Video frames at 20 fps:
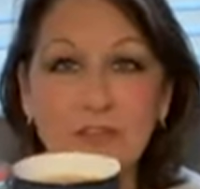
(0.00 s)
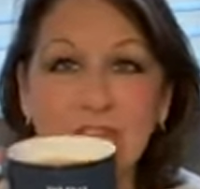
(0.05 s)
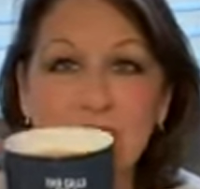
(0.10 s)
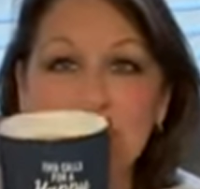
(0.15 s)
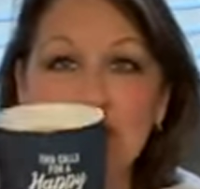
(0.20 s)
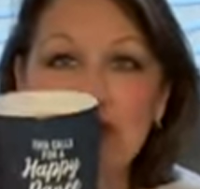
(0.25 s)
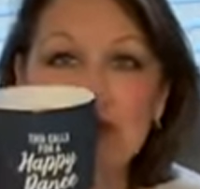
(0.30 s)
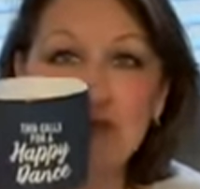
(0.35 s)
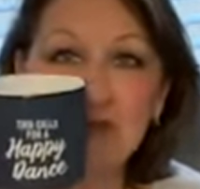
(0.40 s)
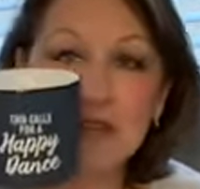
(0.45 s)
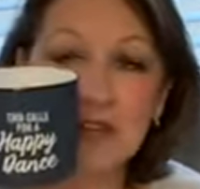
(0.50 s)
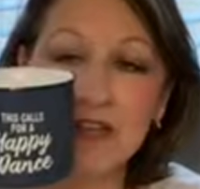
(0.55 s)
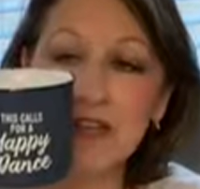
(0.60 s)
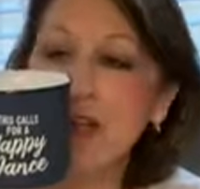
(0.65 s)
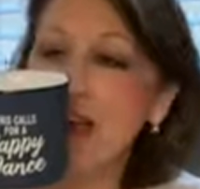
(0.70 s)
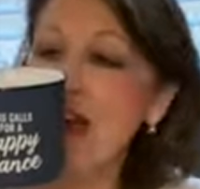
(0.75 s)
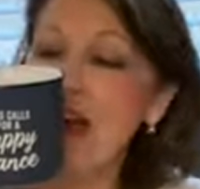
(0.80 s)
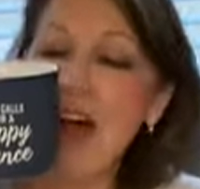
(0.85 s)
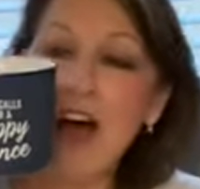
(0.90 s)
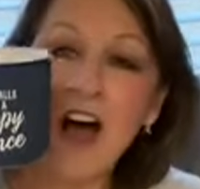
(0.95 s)
Get you a
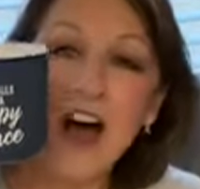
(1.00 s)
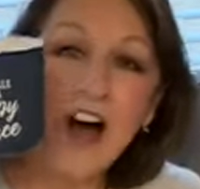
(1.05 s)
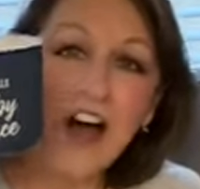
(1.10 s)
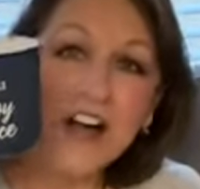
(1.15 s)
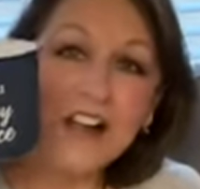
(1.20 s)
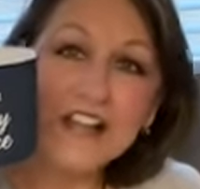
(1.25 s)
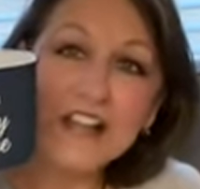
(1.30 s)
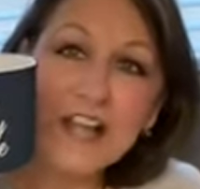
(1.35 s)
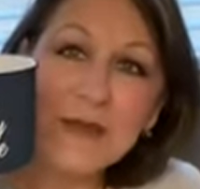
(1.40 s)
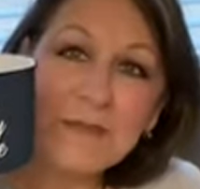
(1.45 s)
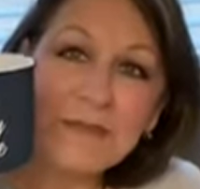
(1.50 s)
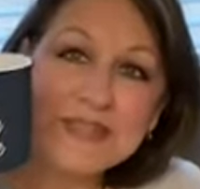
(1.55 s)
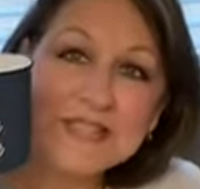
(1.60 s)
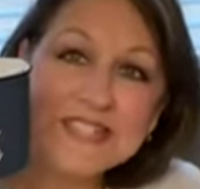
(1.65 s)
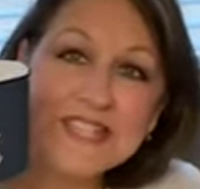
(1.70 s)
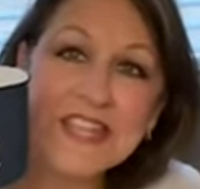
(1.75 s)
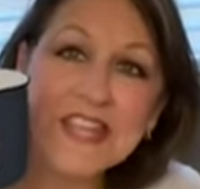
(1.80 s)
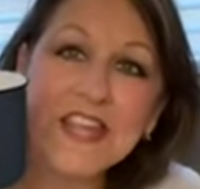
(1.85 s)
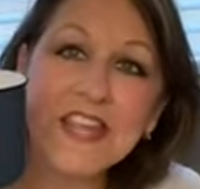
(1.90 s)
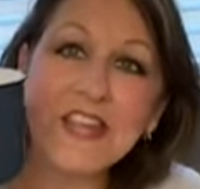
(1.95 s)
hot cup of
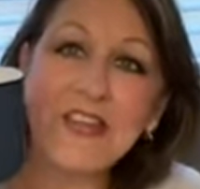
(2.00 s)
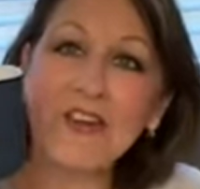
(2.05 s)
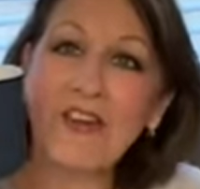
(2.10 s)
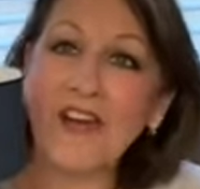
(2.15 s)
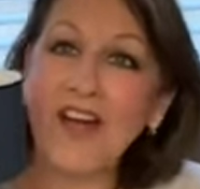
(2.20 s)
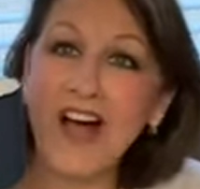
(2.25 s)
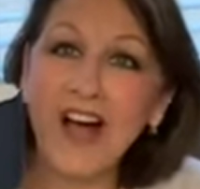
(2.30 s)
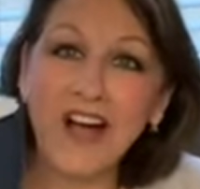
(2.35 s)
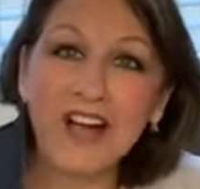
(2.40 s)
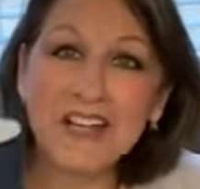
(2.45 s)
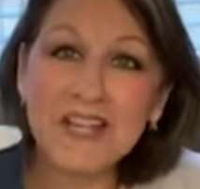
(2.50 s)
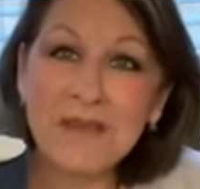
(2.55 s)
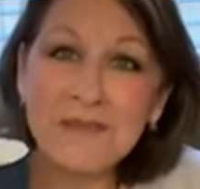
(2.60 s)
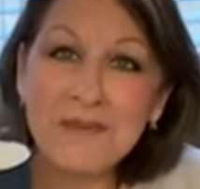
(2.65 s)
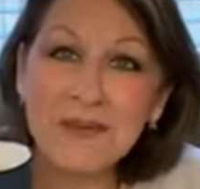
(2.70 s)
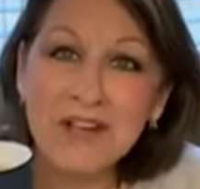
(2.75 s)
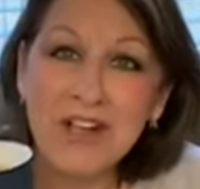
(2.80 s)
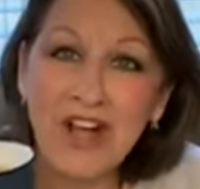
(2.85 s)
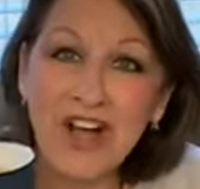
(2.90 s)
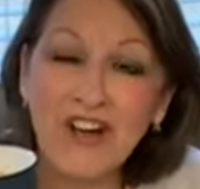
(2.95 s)
tea or a hot cup
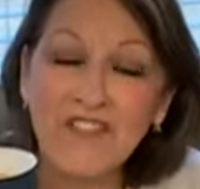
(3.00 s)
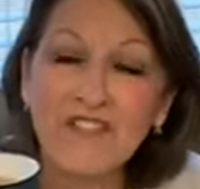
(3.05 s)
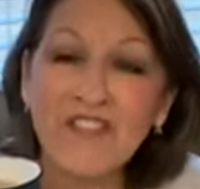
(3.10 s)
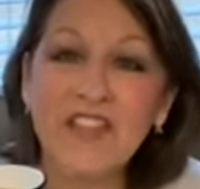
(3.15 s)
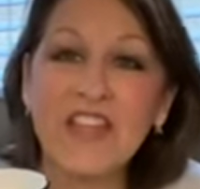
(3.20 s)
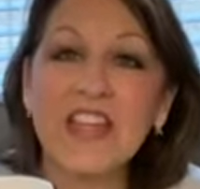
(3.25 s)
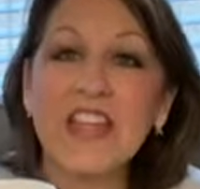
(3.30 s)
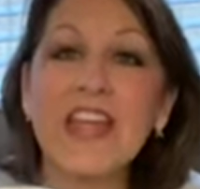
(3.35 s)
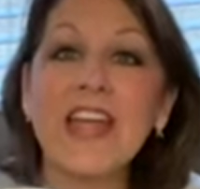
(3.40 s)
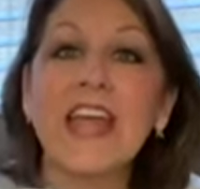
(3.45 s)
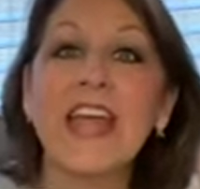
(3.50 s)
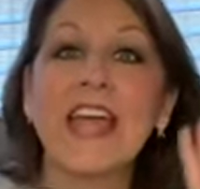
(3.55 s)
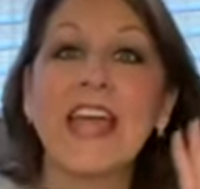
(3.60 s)
of coffee.